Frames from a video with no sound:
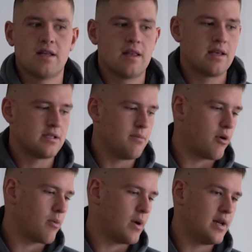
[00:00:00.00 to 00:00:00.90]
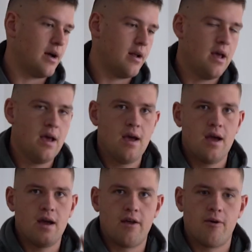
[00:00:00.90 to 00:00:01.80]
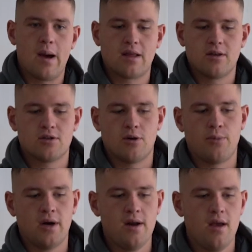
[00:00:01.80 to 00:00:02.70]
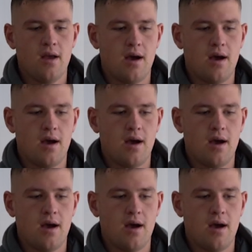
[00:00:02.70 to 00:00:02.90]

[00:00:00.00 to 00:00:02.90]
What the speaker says: and this is the bottom one done. Then I'll make the top one.